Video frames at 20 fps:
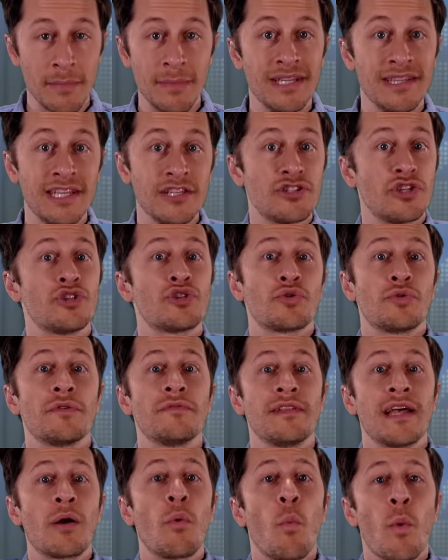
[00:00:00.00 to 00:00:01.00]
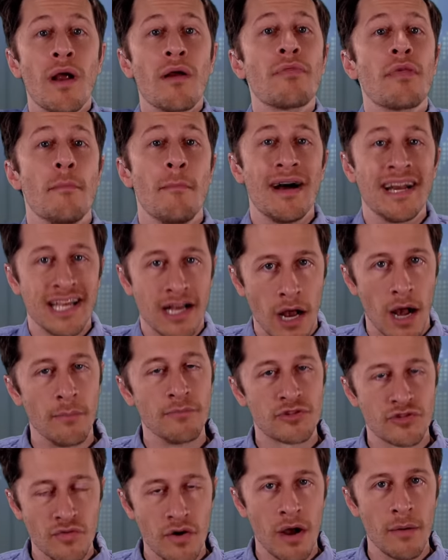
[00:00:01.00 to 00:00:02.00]
I mean, this is sort of like where the money
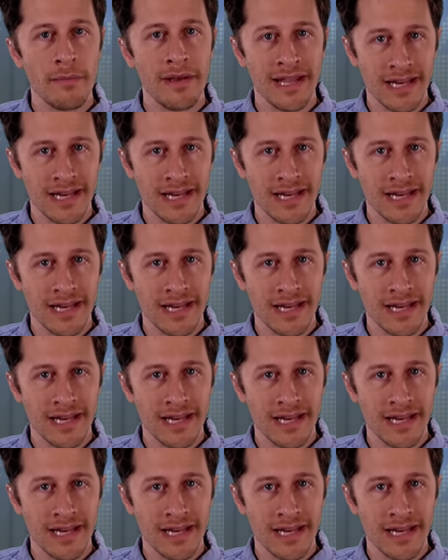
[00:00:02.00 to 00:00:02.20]
comes from.